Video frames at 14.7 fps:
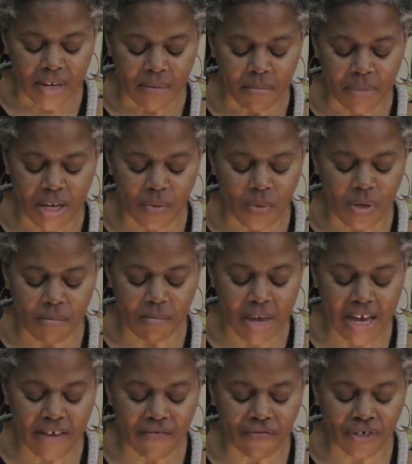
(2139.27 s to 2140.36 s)
May we
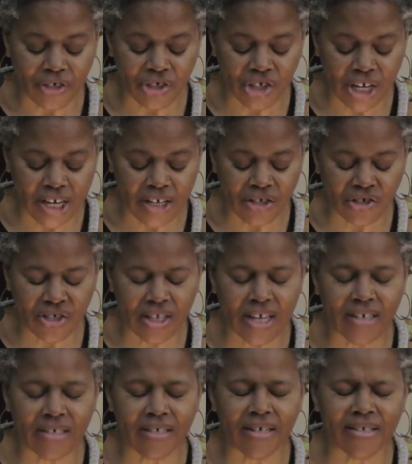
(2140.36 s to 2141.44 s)
make for change
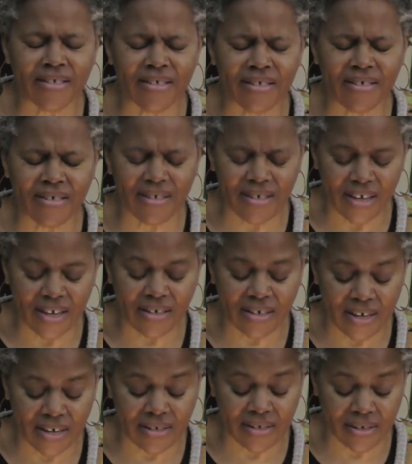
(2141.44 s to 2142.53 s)
that doesn't yet
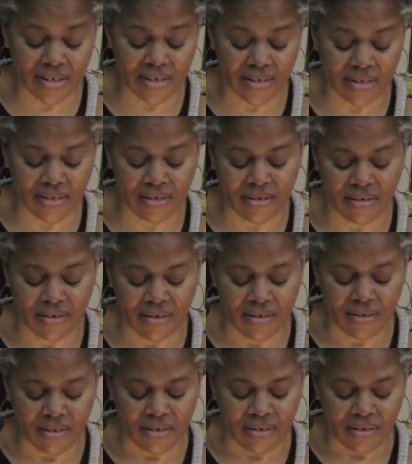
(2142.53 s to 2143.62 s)
exist.
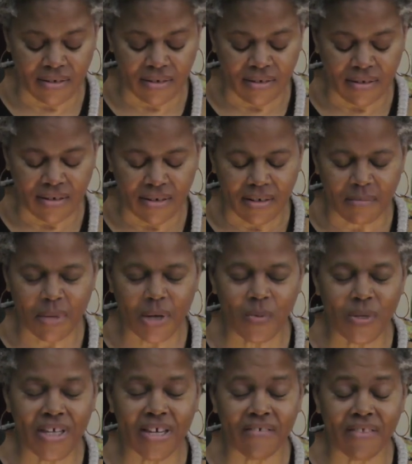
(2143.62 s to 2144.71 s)
And may
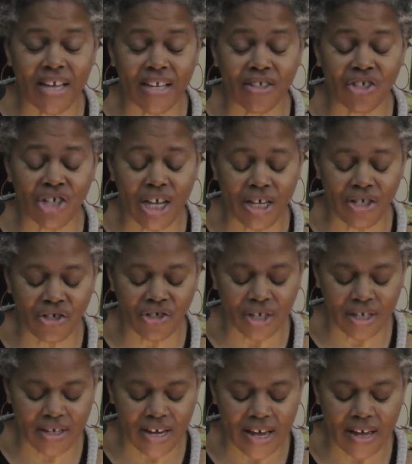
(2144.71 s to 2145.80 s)
we give that change
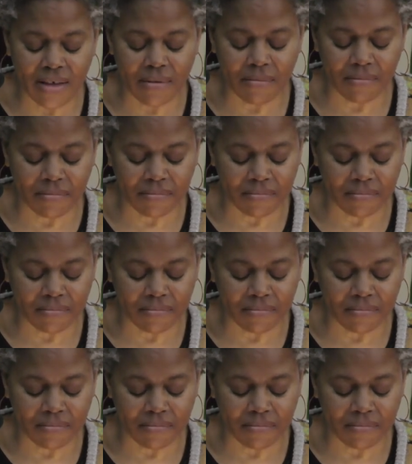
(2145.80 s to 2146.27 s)
a name.